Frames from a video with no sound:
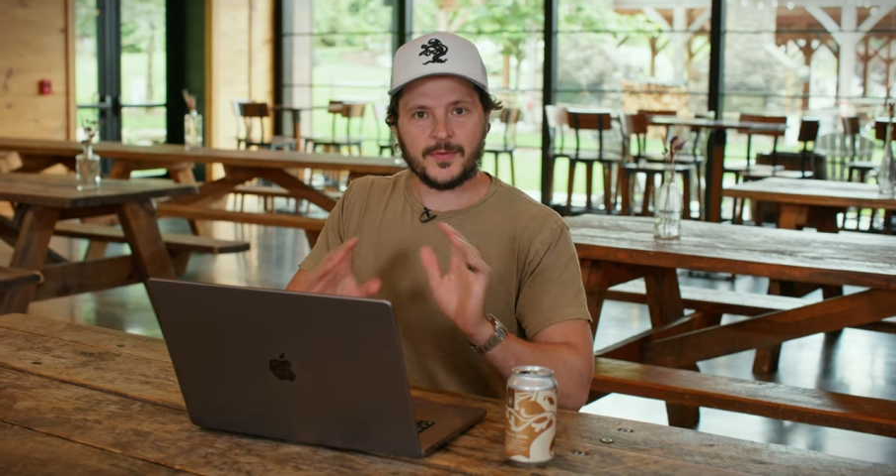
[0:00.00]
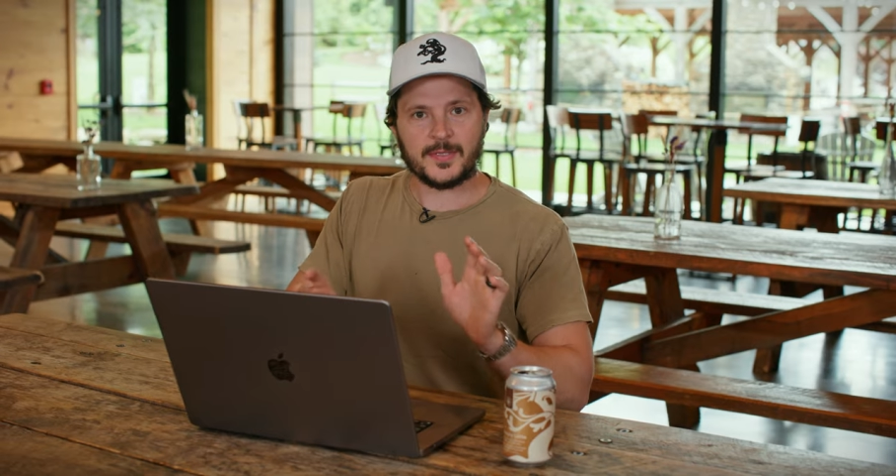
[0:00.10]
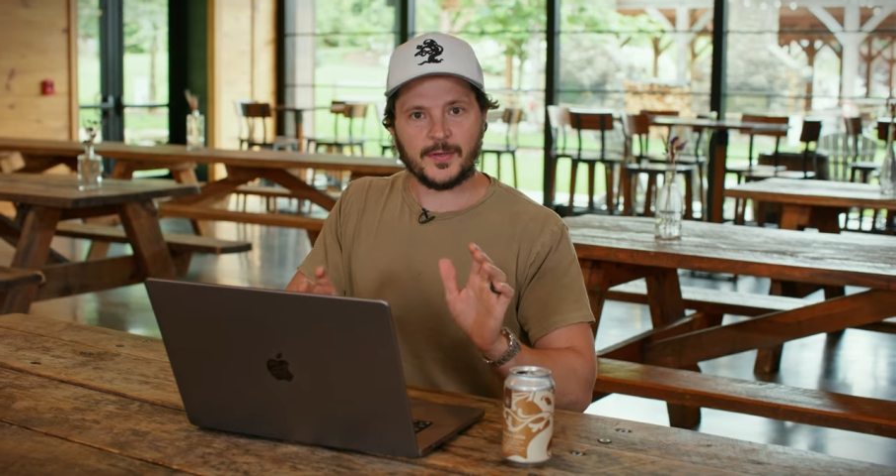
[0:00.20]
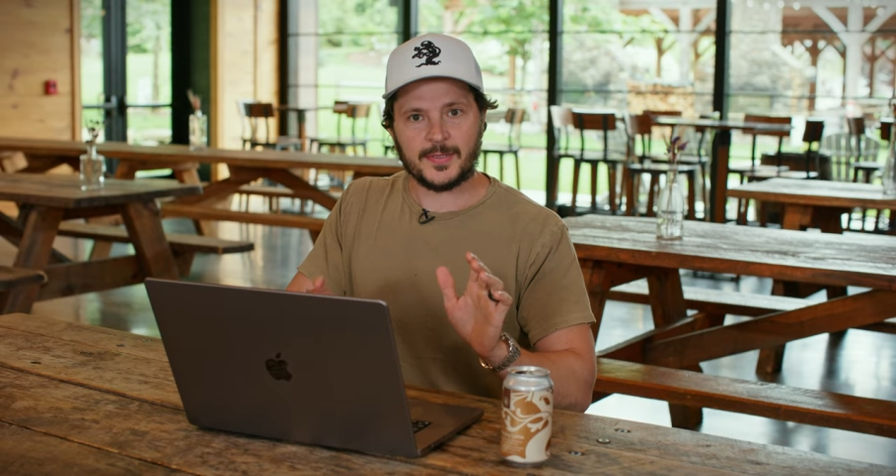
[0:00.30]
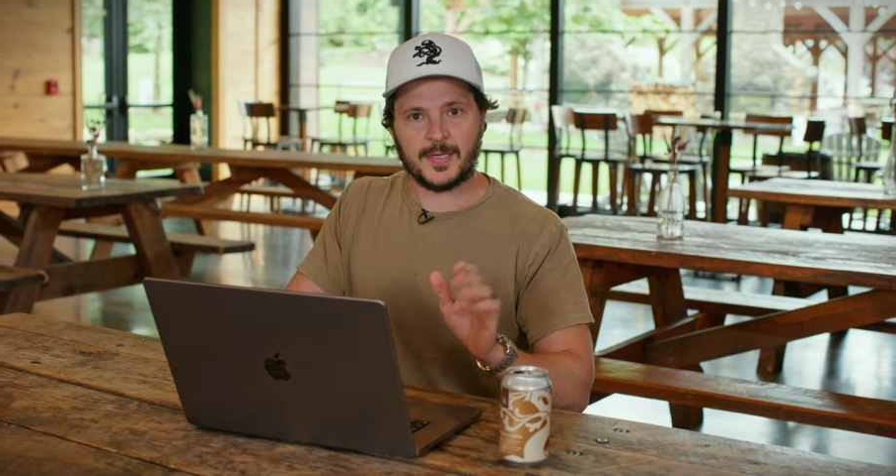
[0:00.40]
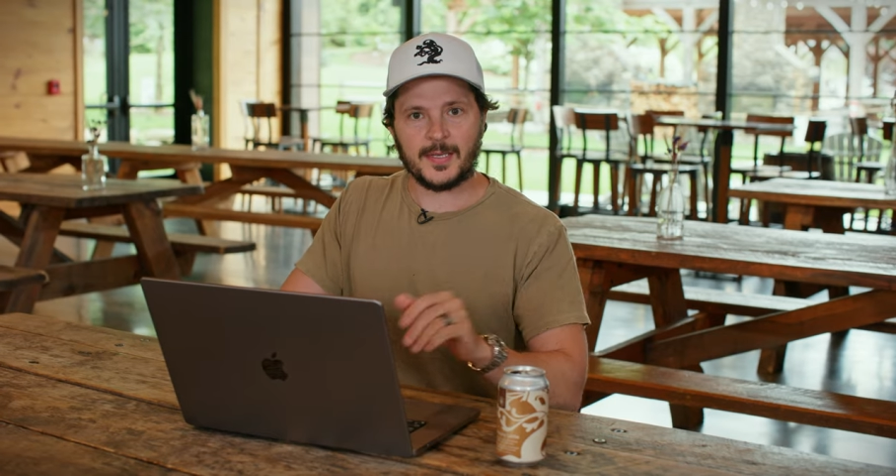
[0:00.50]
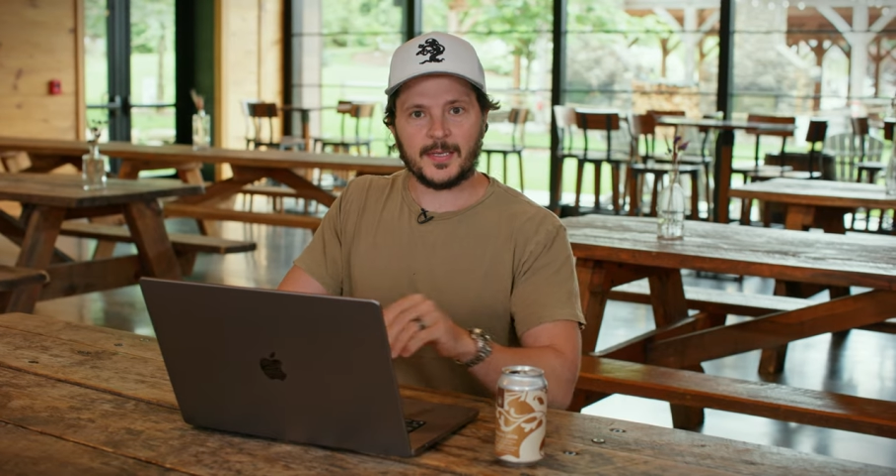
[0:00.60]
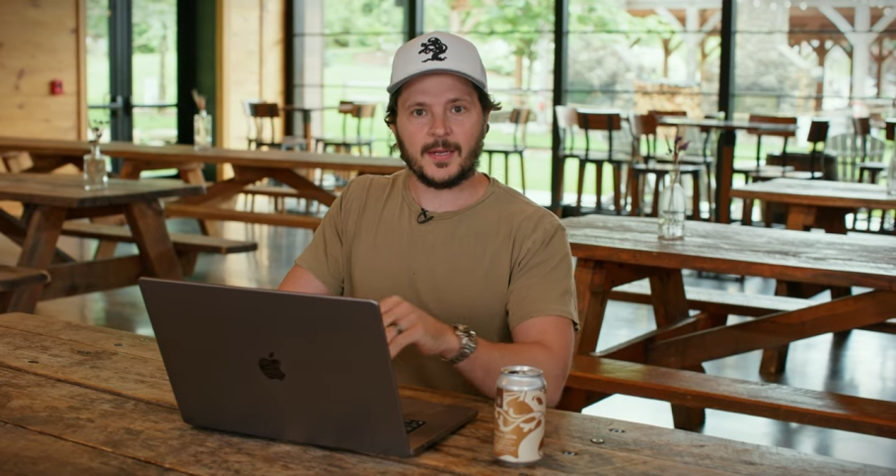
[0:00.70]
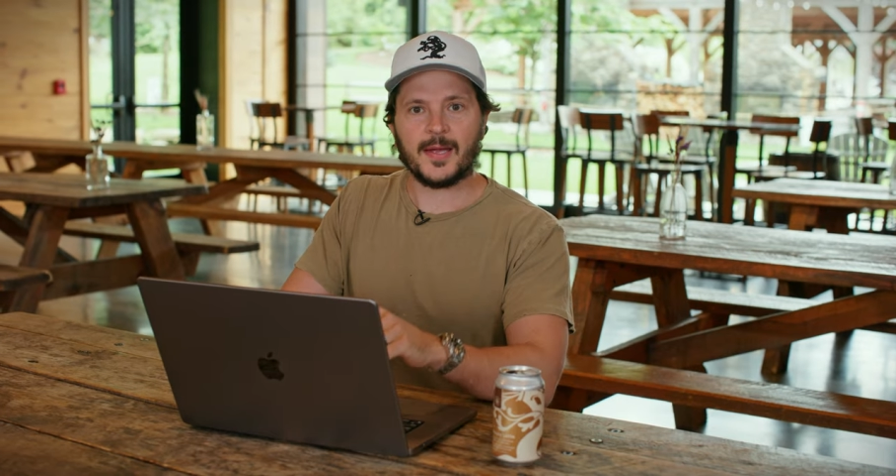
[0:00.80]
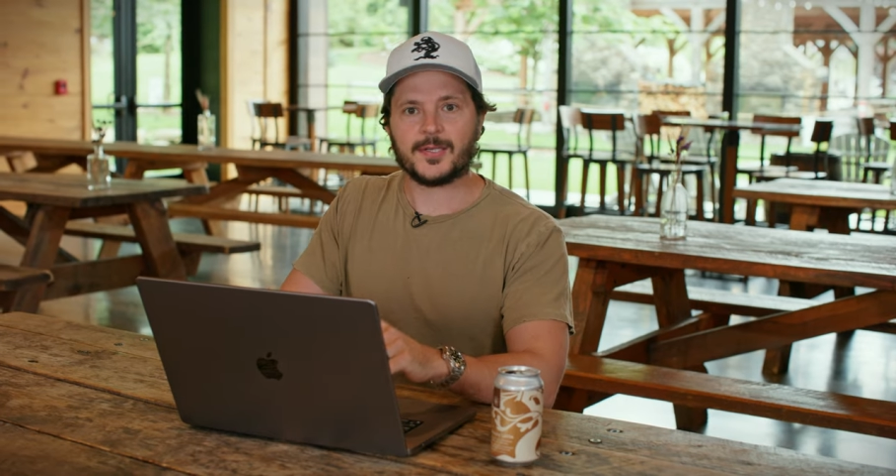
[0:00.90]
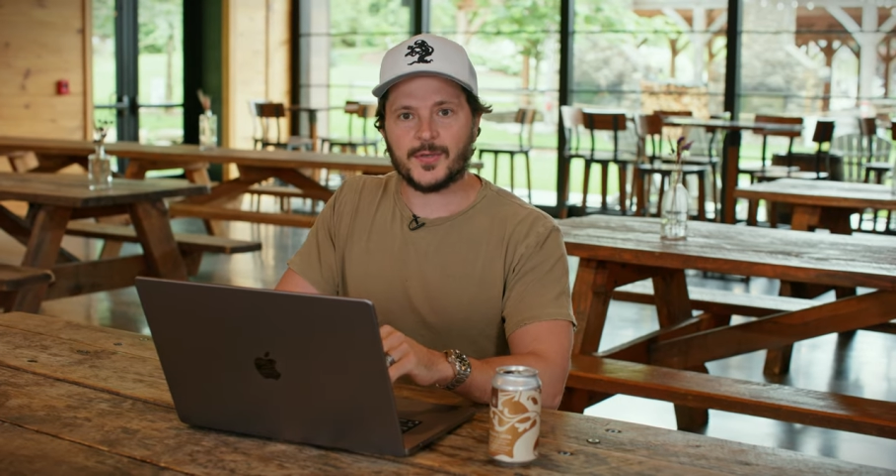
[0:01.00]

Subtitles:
facilitated at